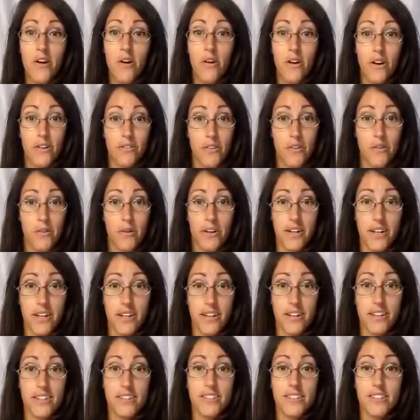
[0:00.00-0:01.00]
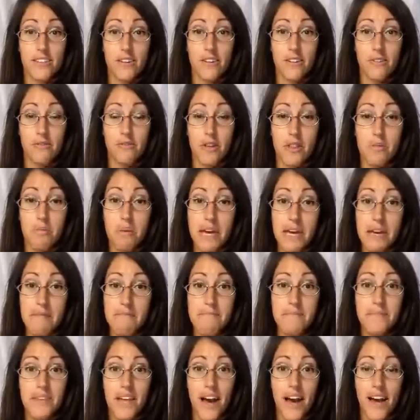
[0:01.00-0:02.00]
or if you want to consult with me,
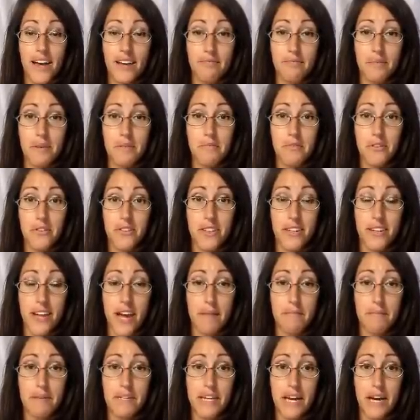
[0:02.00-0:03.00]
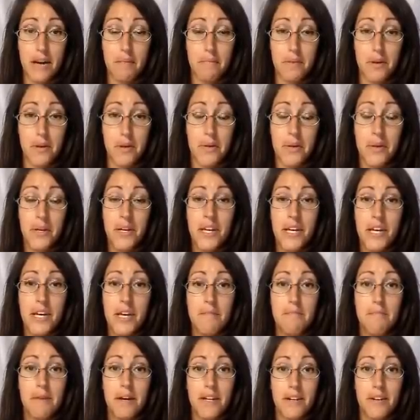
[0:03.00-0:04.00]
I'd be more than happy to help you.
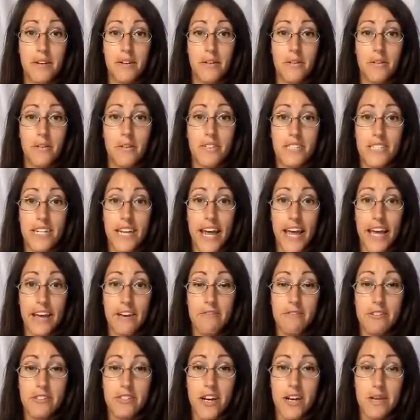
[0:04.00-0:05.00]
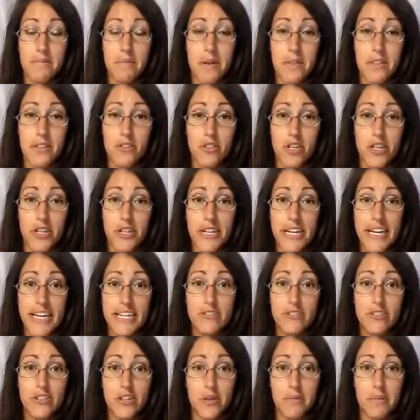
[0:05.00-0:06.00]
But today, we're talking about the cherry
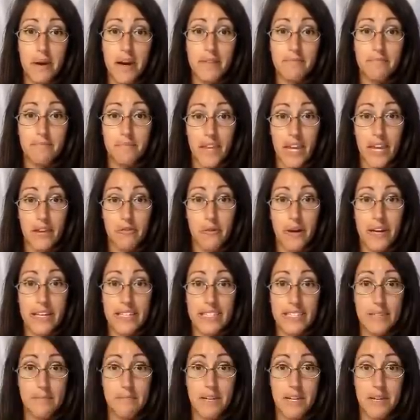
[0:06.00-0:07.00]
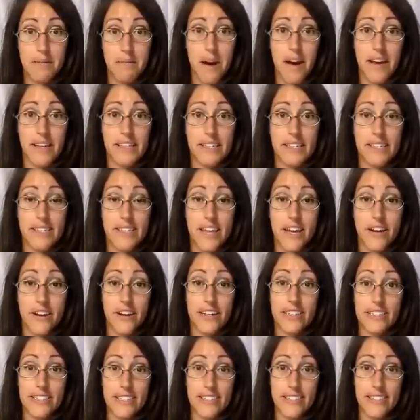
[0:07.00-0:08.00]
angioma and ways to minimize their
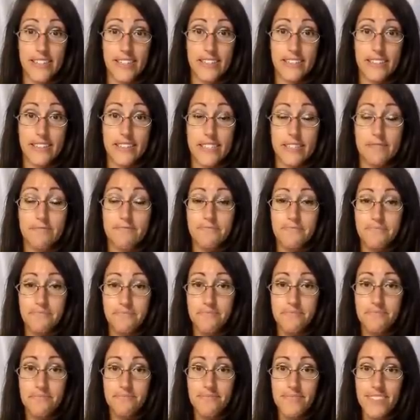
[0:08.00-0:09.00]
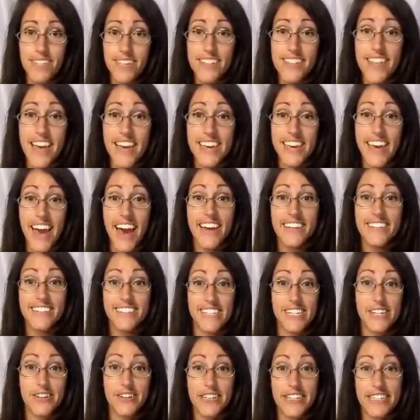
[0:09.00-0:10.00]
existence. They can
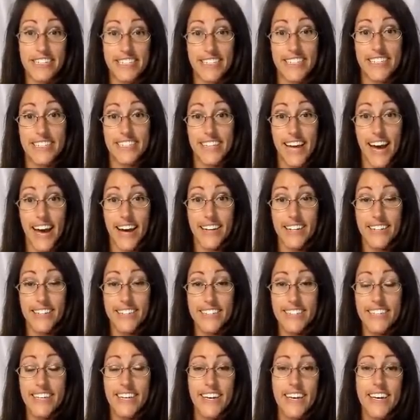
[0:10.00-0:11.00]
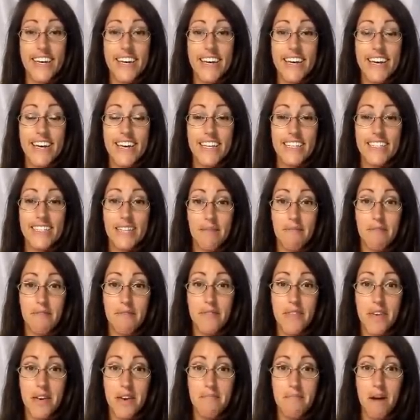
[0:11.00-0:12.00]
decrease in size. Some of
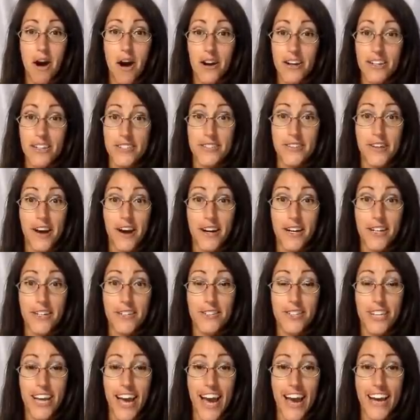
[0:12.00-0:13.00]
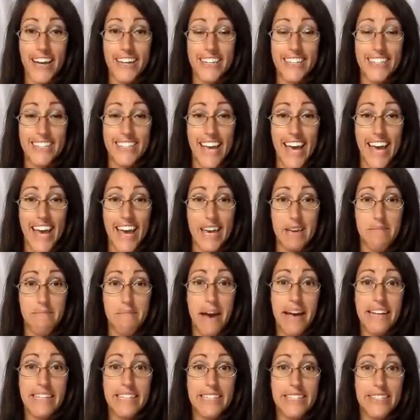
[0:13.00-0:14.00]
them are as large as a
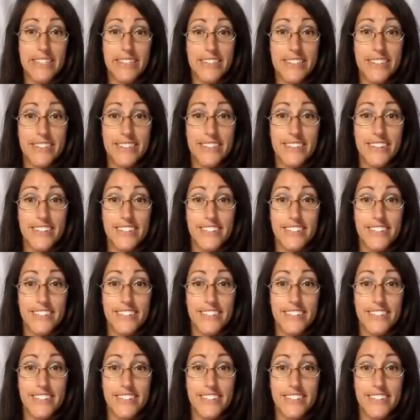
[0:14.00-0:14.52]
pencil